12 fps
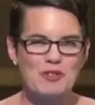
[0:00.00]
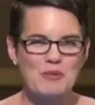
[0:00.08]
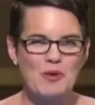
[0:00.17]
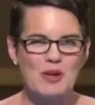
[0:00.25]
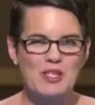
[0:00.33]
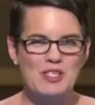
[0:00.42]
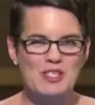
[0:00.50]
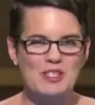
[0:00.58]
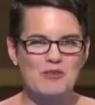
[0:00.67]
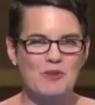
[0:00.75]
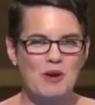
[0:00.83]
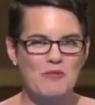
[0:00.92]
some questions
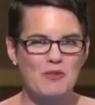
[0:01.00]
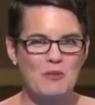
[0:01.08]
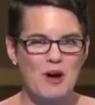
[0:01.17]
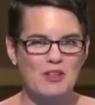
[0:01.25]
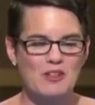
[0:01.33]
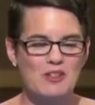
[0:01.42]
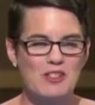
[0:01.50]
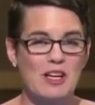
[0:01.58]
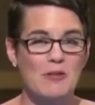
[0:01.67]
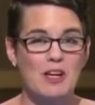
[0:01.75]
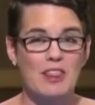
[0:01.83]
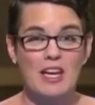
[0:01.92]
from Vermonters, and I
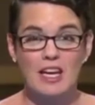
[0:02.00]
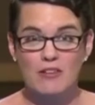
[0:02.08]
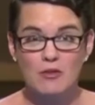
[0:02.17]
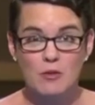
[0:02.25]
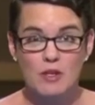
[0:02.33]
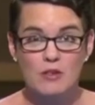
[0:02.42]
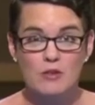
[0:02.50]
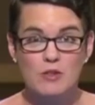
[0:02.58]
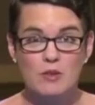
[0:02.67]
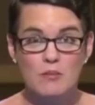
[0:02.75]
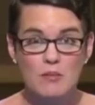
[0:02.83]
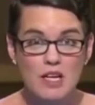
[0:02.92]
want to thank everyone who
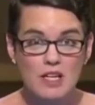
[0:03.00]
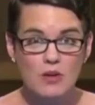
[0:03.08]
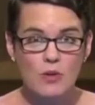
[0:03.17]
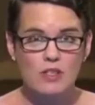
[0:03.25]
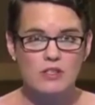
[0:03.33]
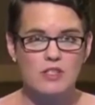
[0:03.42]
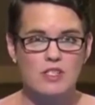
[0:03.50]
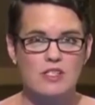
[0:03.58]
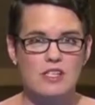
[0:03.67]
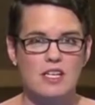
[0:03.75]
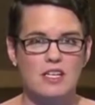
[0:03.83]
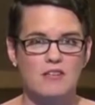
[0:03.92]
submitted questions
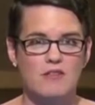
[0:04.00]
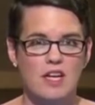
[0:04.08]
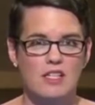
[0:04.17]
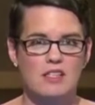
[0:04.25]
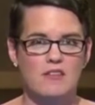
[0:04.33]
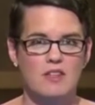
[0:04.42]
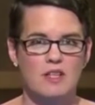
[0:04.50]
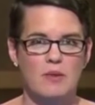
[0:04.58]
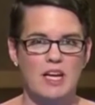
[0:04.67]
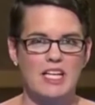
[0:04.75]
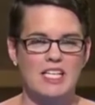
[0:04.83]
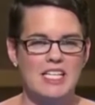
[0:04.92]
in advance of the
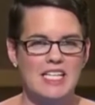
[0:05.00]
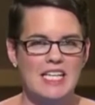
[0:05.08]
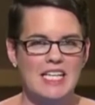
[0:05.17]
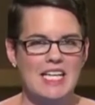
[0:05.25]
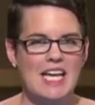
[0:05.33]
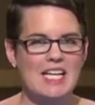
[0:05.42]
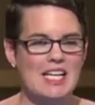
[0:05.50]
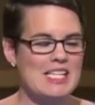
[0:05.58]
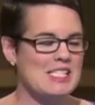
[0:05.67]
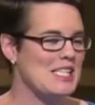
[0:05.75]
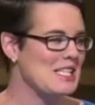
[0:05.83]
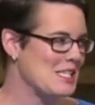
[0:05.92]
debate.
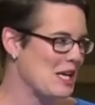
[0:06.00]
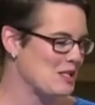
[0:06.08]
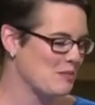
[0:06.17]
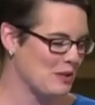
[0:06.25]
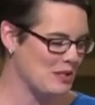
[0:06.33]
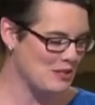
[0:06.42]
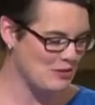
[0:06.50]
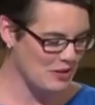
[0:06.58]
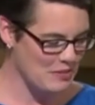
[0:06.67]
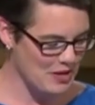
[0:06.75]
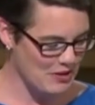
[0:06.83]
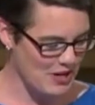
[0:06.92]
Candidates, in this case, please do
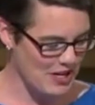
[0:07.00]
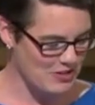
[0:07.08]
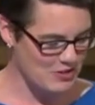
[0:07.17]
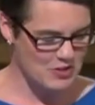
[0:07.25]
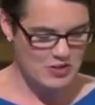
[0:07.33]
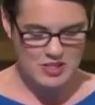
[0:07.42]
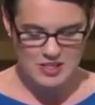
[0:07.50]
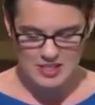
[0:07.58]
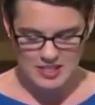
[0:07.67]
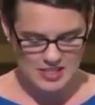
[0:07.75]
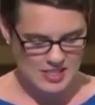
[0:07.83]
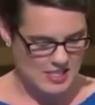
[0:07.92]
limit your answers to
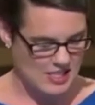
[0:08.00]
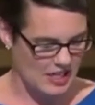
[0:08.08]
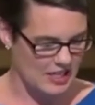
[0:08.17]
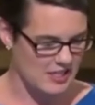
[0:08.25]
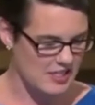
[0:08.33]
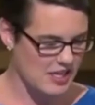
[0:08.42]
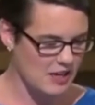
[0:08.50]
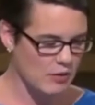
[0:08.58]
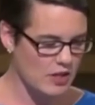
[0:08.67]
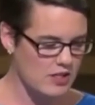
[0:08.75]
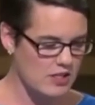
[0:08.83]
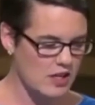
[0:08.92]
60 seconds. And we're
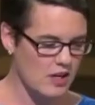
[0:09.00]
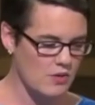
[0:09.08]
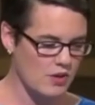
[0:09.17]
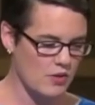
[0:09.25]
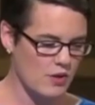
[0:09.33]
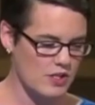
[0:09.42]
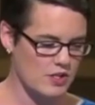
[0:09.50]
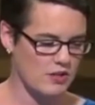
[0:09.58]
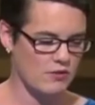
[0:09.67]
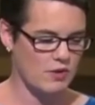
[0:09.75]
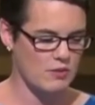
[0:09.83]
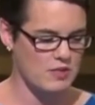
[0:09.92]
going to start with a question
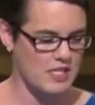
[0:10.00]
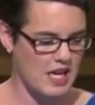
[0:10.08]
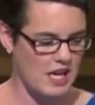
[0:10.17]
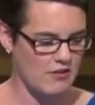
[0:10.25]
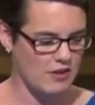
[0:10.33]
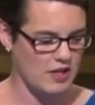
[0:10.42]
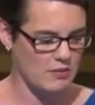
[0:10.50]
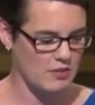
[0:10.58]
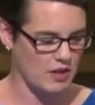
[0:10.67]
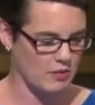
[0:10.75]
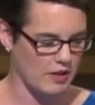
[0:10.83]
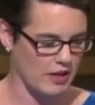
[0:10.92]
from Dave in
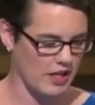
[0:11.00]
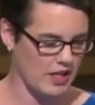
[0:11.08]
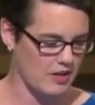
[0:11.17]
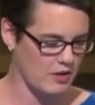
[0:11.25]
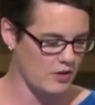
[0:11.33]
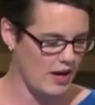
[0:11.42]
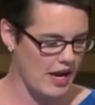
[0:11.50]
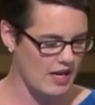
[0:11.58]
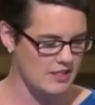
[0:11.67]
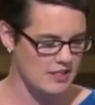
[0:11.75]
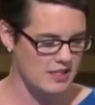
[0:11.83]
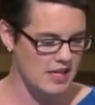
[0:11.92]
Middlebury, who
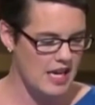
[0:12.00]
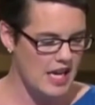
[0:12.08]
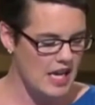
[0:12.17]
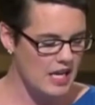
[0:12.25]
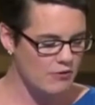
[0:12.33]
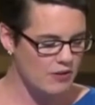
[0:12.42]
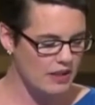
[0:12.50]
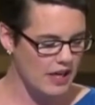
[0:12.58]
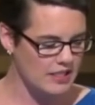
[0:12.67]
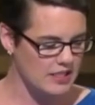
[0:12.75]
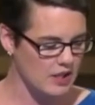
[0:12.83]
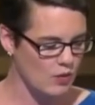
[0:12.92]
asks, if
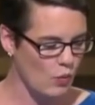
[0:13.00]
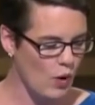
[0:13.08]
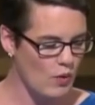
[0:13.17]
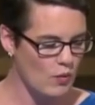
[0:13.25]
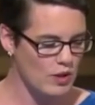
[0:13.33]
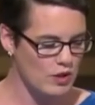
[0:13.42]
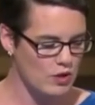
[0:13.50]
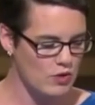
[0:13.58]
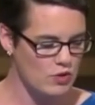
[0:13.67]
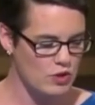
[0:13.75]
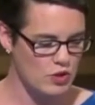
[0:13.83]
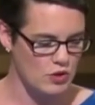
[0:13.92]
elected, what will you
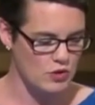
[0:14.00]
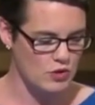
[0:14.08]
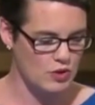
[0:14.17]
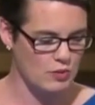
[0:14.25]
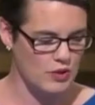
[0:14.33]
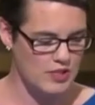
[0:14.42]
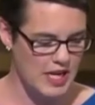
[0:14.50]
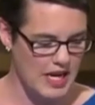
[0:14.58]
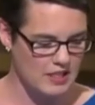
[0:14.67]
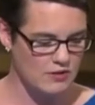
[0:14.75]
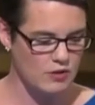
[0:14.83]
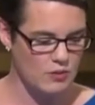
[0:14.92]
do to
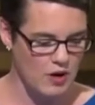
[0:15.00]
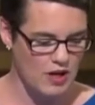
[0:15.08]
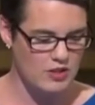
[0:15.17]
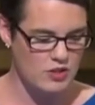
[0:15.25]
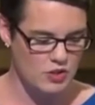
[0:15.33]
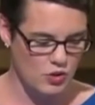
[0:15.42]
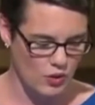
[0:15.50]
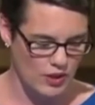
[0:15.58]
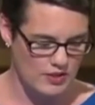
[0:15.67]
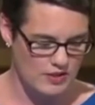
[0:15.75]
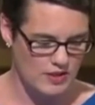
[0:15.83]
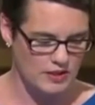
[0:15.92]
protect Vermont's
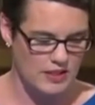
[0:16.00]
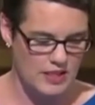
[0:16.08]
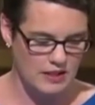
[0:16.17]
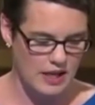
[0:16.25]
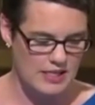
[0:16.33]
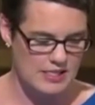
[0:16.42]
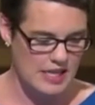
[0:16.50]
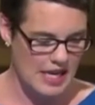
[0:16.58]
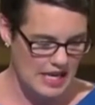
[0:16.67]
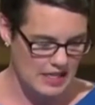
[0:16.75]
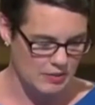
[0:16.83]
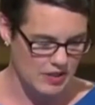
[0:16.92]
choice to legalize
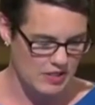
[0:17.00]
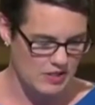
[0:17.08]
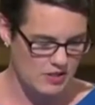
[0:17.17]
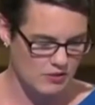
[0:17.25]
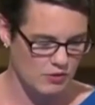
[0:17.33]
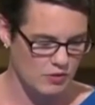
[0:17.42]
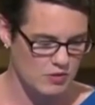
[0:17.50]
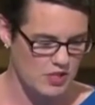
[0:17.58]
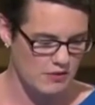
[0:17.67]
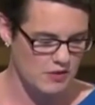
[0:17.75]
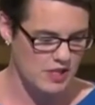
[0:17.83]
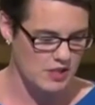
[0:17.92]
cannabis from
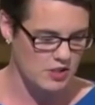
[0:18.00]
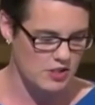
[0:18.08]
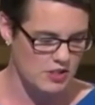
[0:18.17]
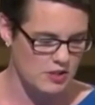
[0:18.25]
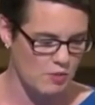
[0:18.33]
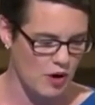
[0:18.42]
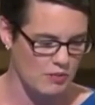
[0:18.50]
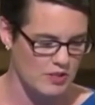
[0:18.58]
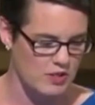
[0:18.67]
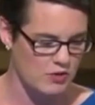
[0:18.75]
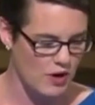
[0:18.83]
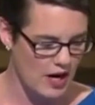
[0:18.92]
Jeff Sessions'
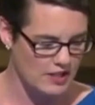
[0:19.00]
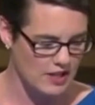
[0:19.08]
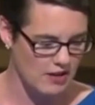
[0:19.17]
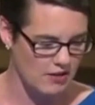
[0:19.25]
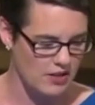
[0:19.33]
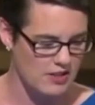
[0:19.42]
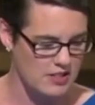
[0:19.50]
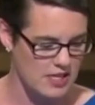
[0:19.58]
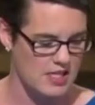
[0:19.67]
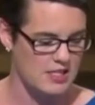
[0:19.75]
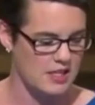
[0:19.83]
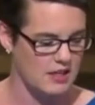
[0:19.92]
promised crackdown on
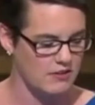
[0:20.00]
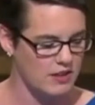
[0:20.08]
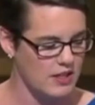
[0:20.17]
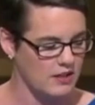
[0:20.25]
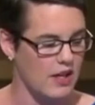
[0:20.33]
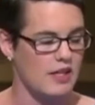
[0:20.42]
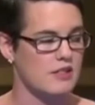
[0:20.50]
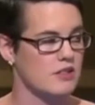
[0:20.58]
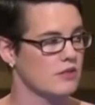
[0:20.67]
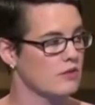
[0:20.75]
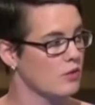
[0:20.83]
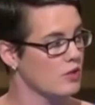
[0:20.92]
states that have legalized?
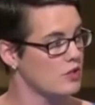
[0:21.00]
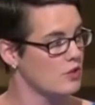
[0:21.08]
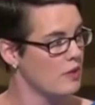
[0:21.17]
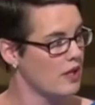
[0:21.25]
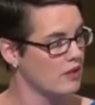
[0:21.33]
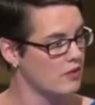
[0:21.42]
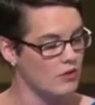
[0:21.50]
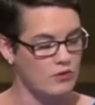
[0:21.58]
Lawrence Zupan, you go